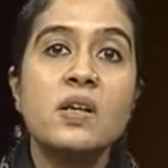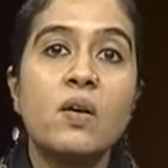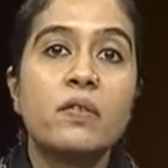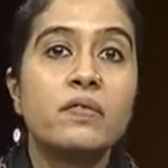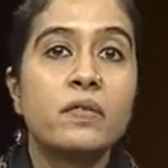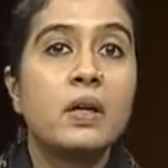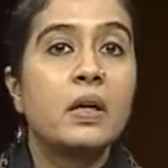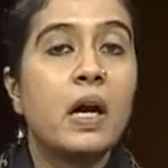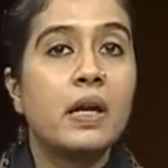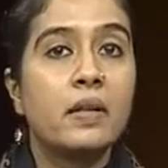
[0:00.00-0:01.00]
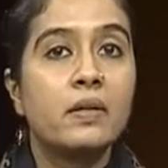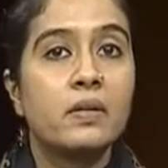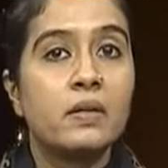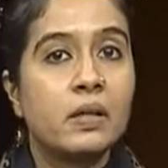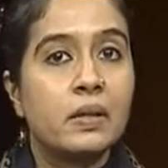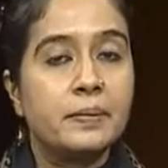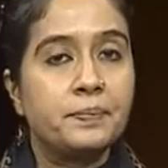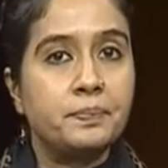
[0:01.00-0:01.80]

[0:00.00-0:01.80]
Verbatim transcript: of uh, another um,